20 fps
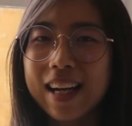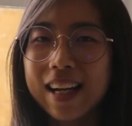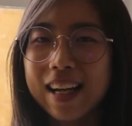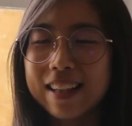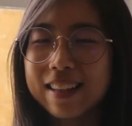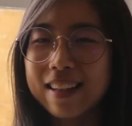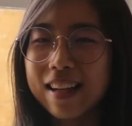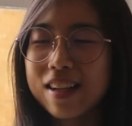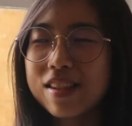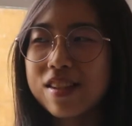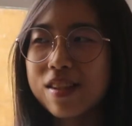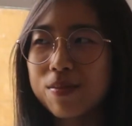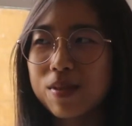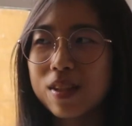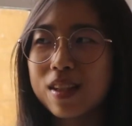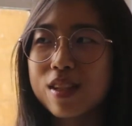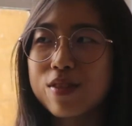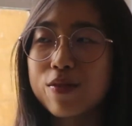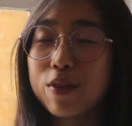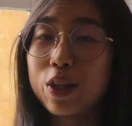And that's
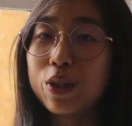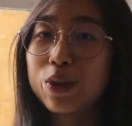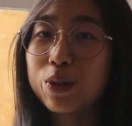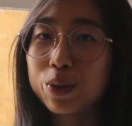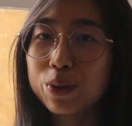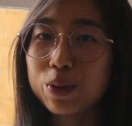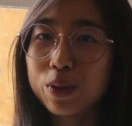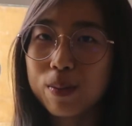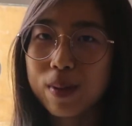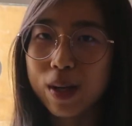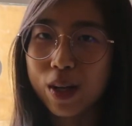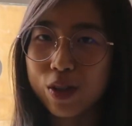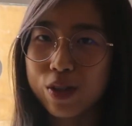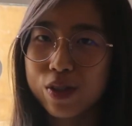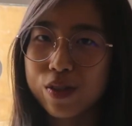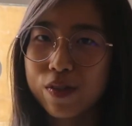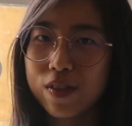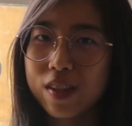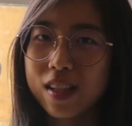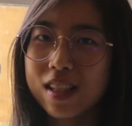something that's very cool about
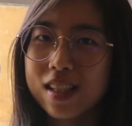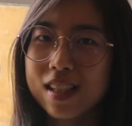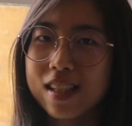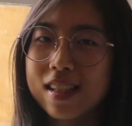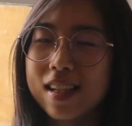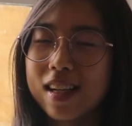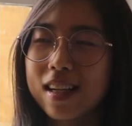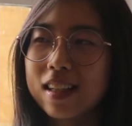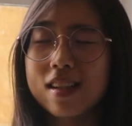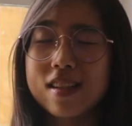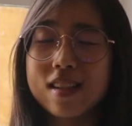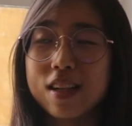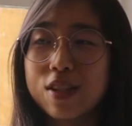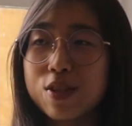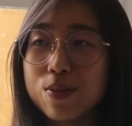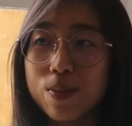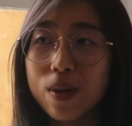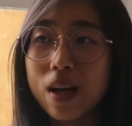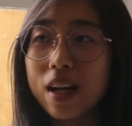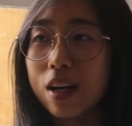Oxford, is that it's like
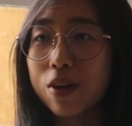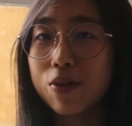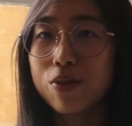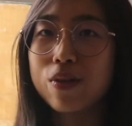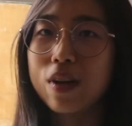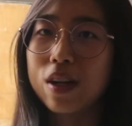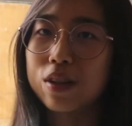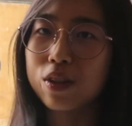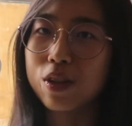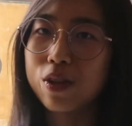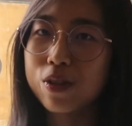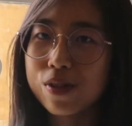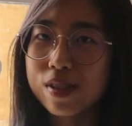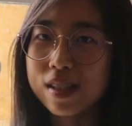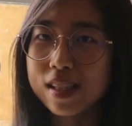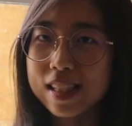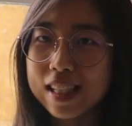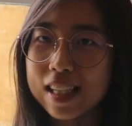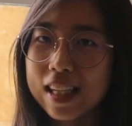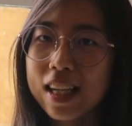spread out throughout the whole
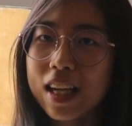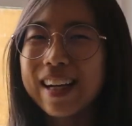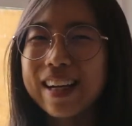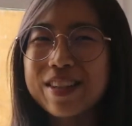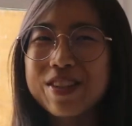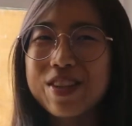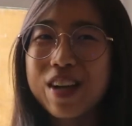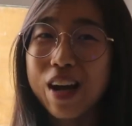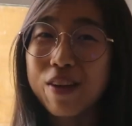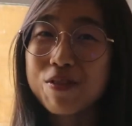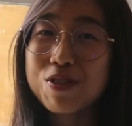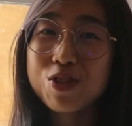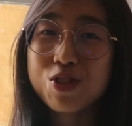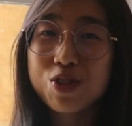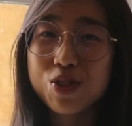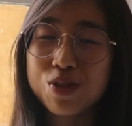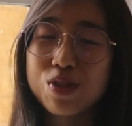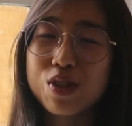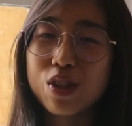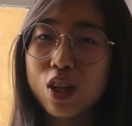city, and you have to
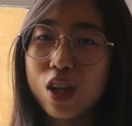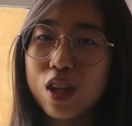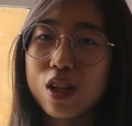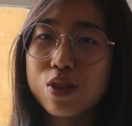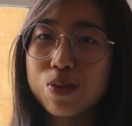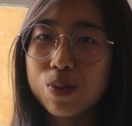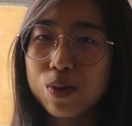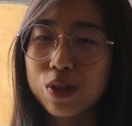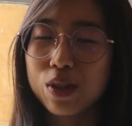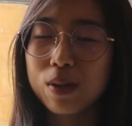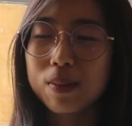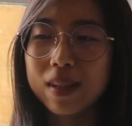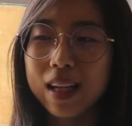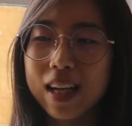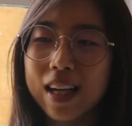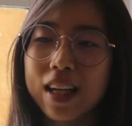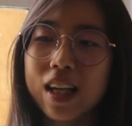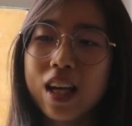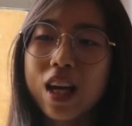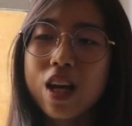choose a college when you
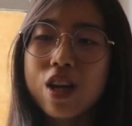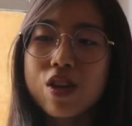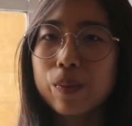apply.